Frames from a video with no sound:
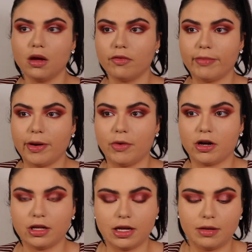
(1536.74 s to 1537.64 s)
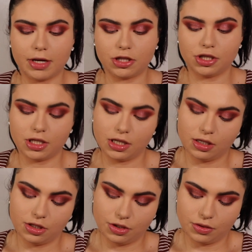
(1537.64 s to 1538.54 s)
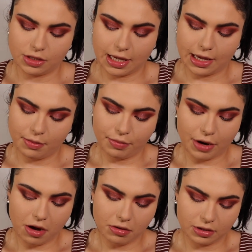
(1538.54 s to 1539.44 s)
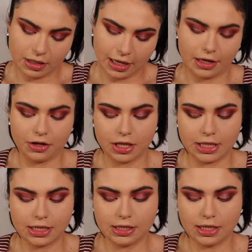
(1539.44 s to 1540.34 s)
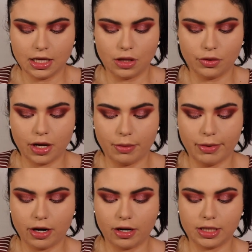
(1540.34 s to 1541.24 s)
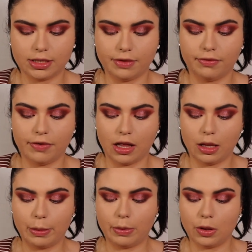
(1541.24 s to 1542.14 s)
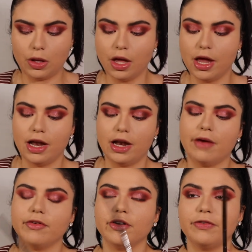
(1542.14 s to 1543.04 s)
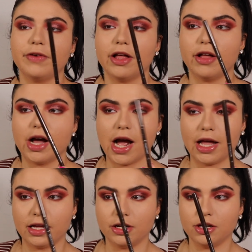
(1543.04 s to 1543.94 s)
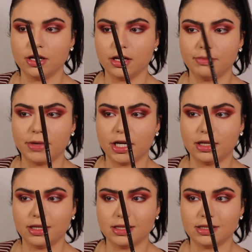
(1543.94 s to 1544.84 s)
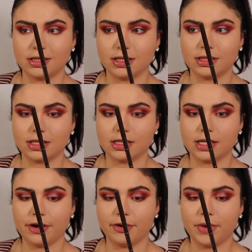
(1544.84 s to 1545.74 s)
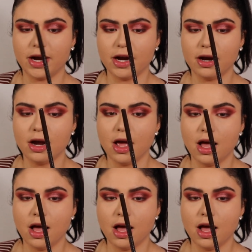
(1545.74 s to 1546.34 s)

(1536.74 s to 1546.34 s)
For my waterline, I'm actually gonna use a brown liner. This is the L'Oreal Paris Infallible Never Fail Eyeliner. Apparently it says it's a 16-hour wear.